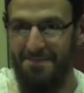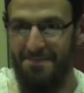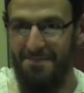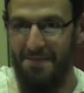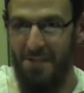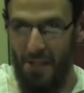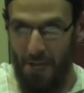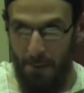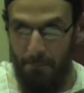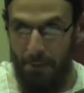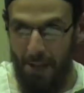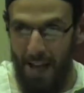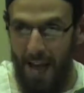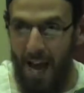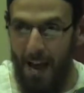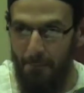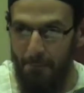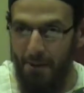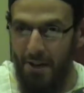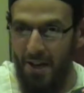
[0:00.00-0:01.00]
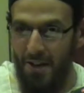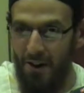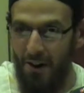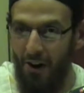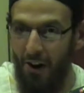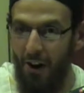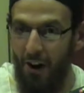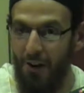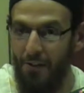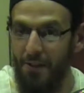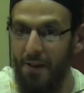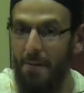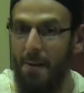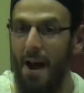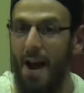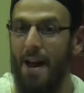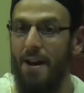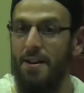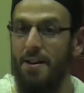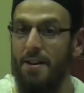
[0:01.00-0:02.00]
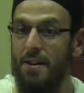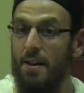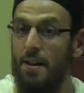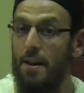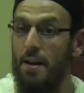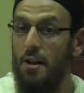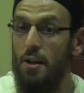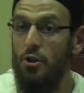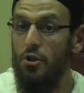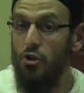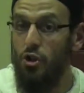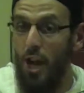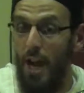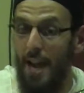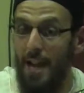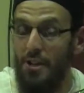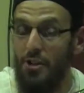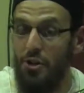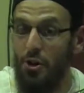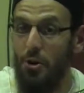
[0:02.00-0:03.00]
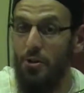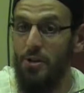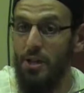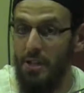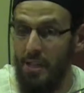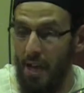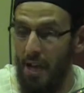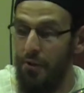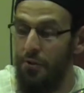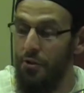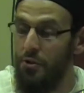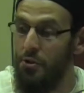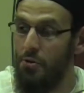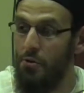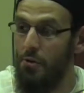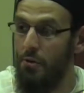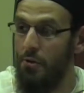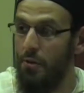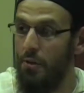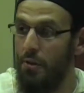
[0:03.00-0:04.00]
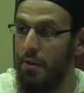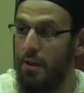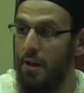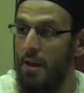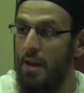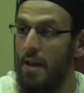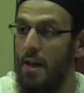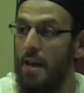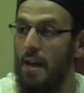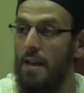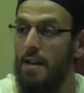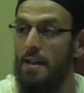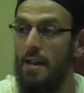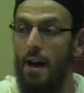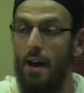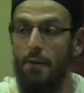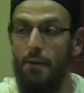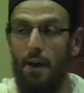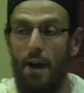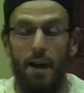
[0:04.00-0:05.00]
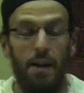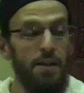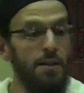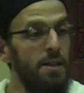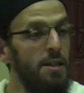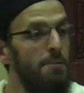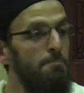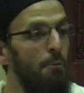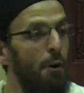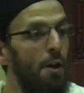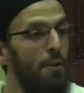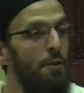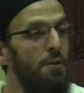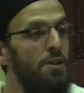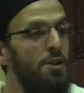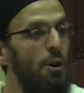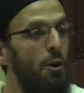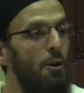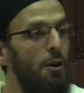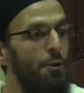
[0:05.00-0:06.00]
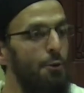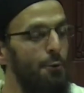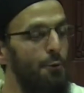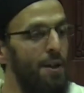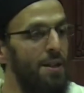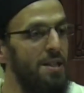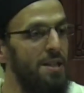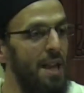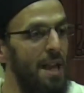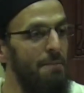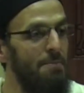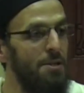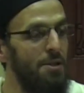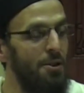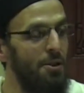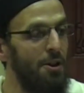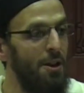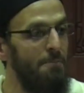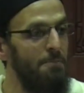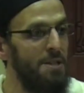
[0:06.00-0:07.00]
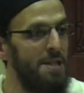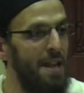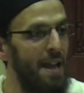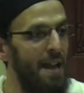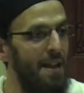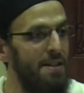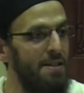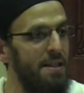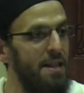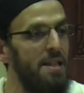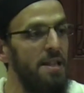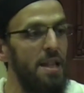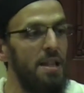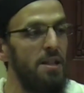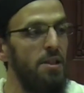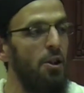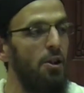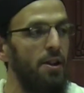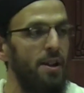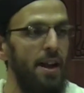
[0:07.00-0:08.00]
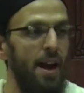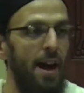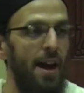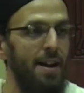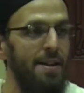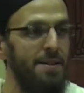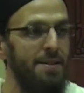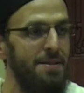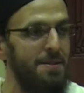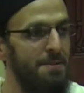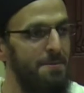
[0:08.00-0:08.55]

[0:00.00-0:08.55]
Something happened in her heart that had changed her to tell the truth. Now the eldest brother is going through that same circumstance. He says, look guys,